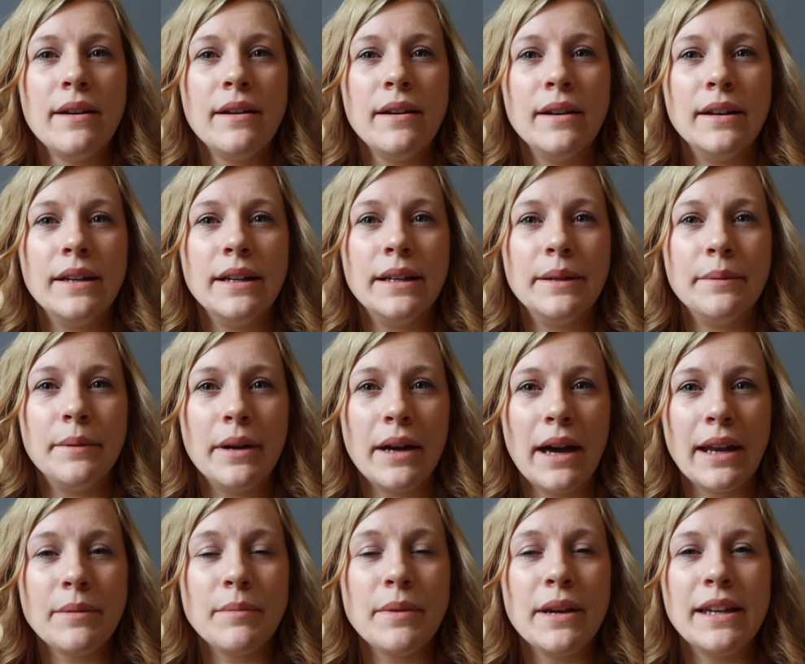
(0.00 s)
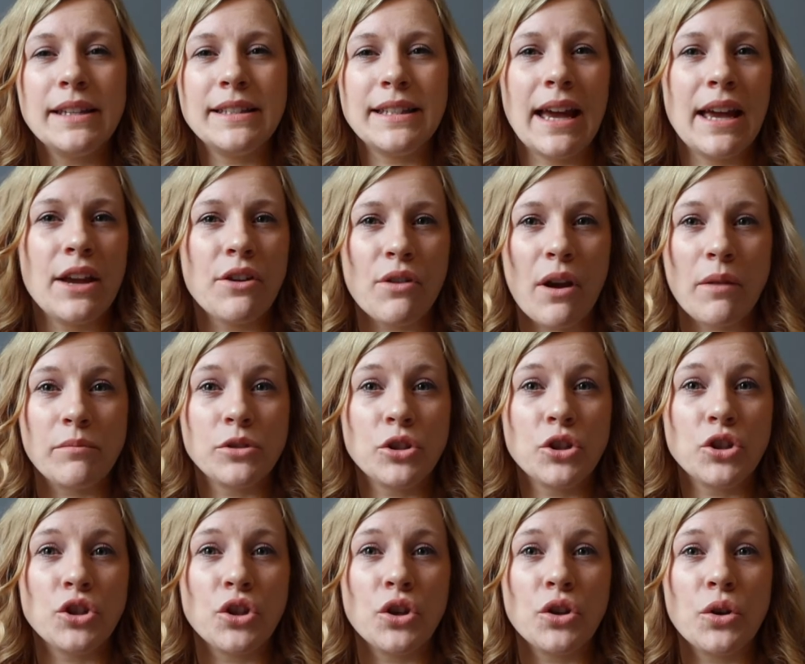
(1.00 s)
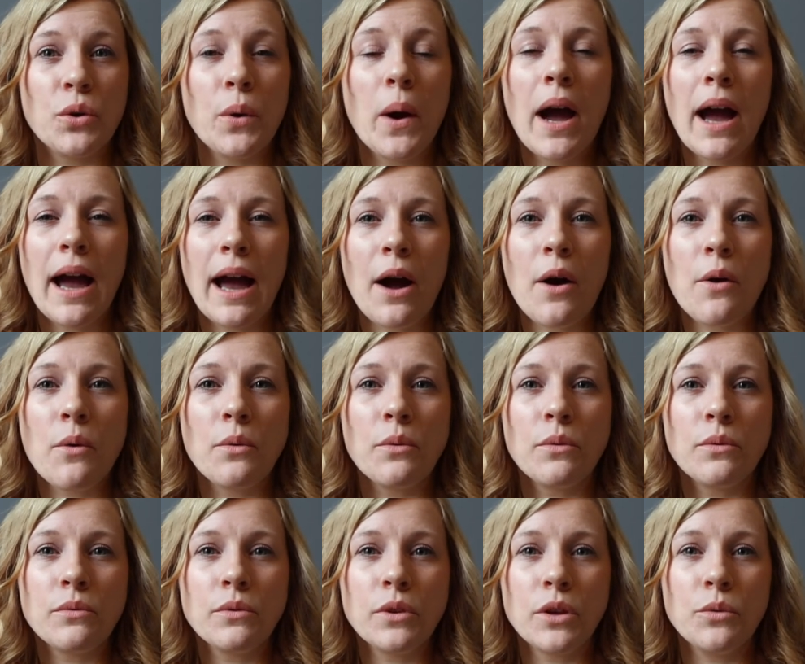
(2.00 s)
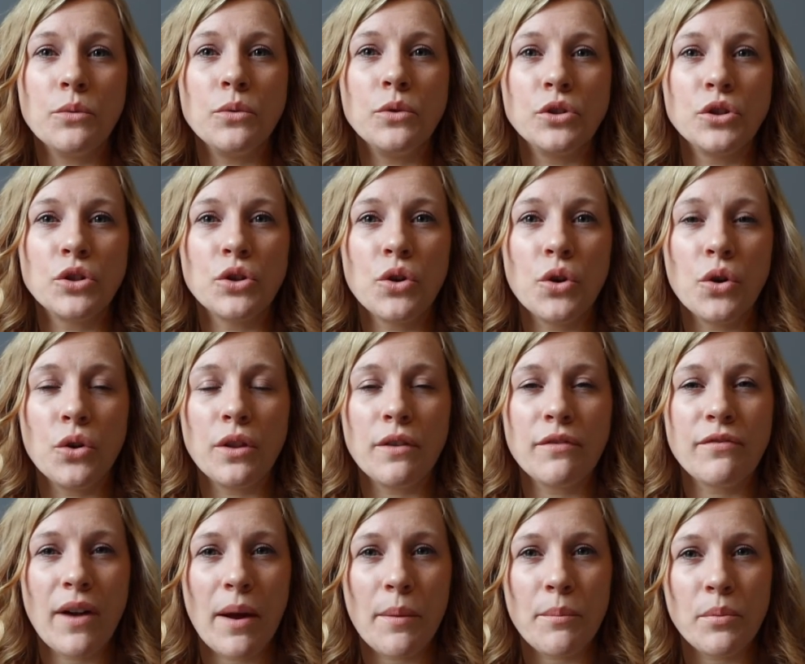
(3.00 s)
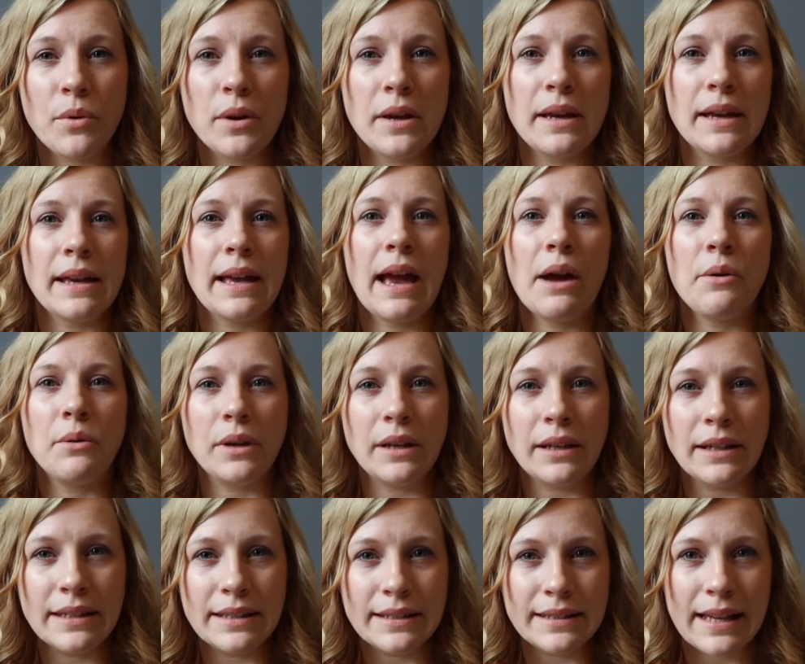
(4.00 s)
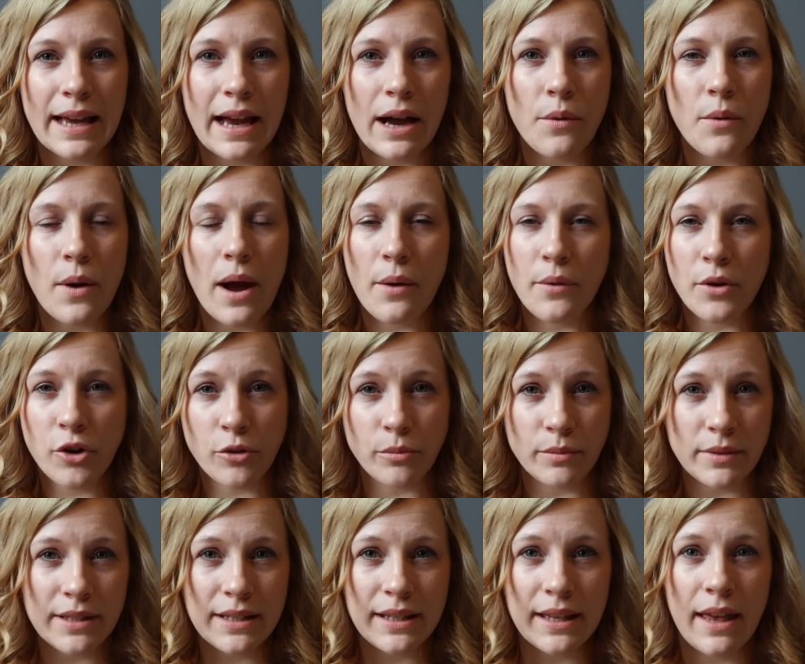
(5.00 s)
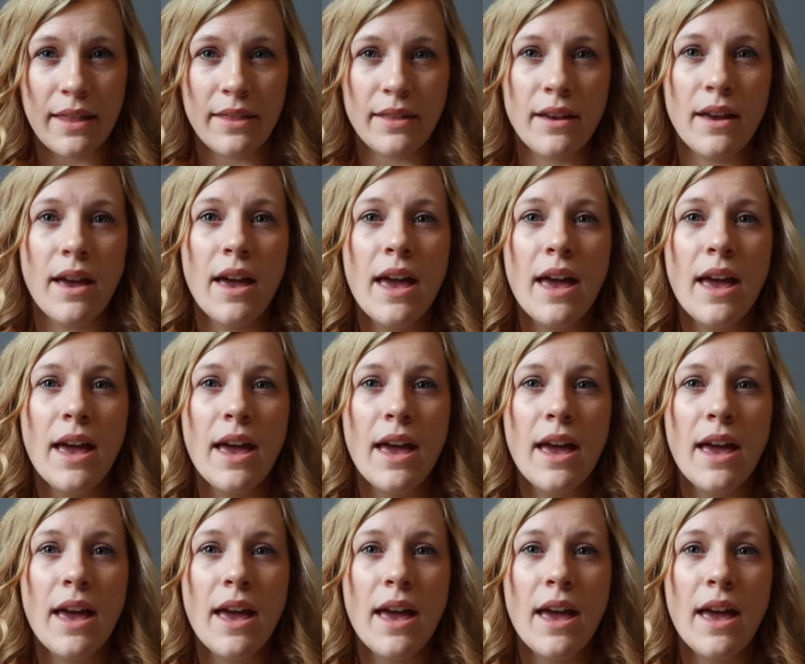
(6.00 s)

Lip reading: animated diagram to show you how you would cut the fabric, how it lays out, how it comes together.